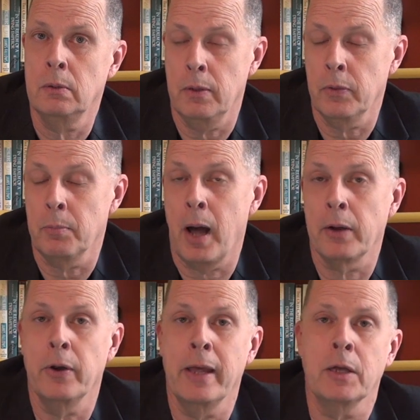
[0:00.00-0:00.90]
In the
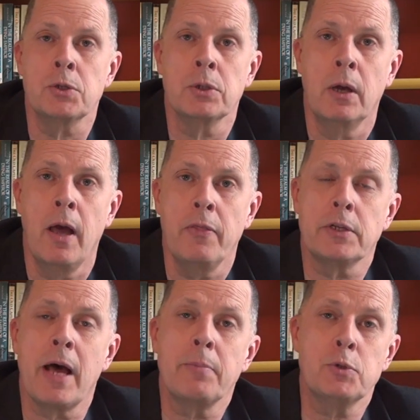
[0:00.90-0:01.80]
modern age, the
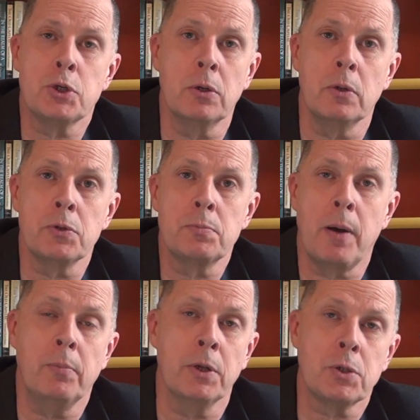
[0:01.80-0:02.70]
top journals
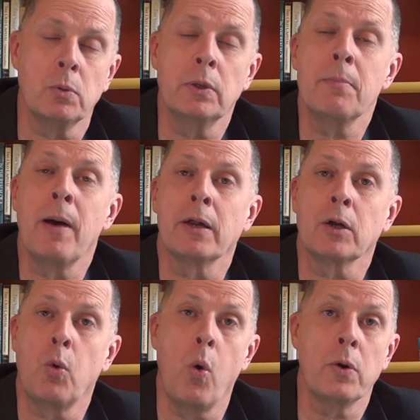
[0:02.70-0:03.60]
publish only about
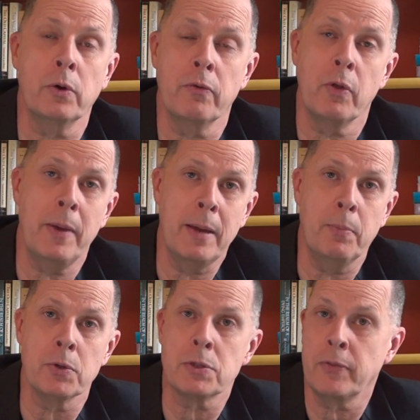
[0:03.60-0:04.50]
1/4 of the
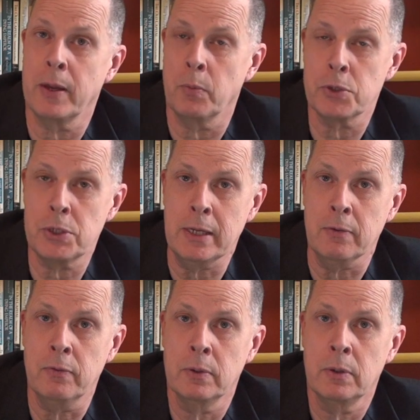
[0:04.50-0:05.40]
papers that they
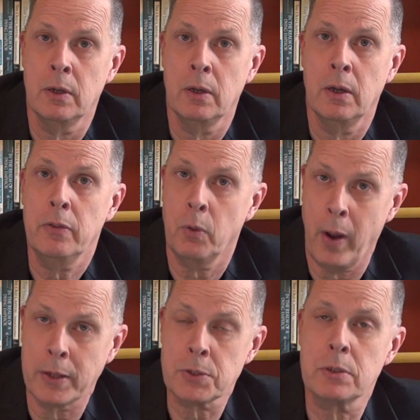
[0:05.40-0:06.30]
receive. The
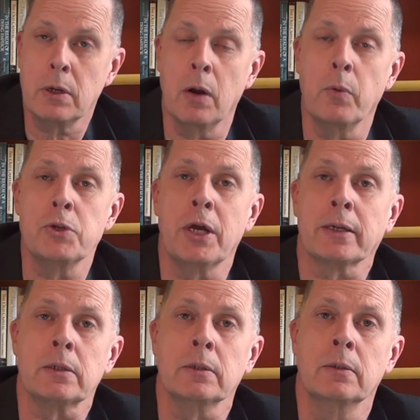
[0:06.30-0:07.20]
rest are
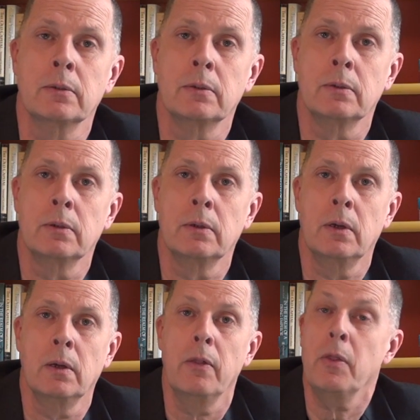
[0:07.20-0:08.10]
rejected.
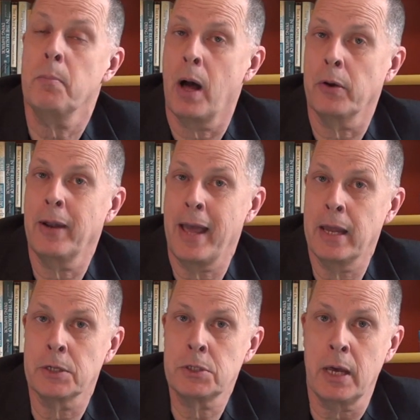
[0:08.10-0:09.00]
The modern
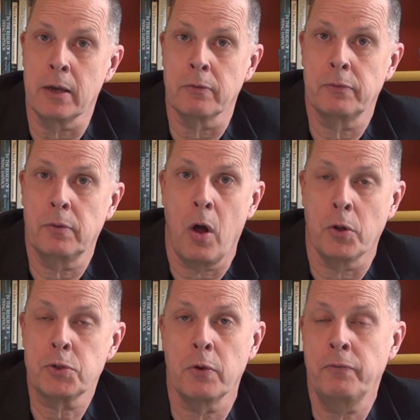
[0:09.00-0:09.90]
NSF
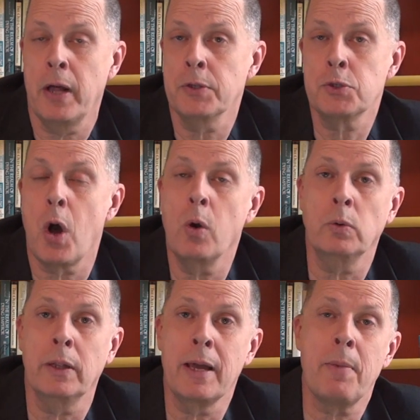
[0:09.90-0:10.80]
also funds
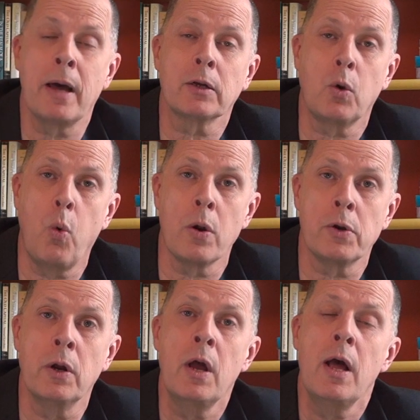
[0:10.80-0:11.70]
only about
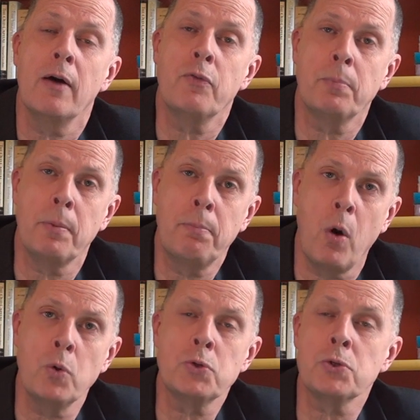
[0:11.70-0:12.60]
1/4 of the
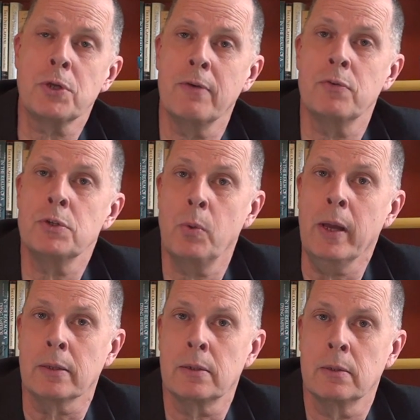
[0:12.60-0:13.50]
proposals given to
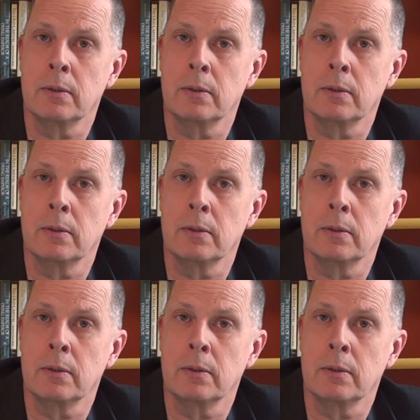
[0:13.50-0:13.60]
it.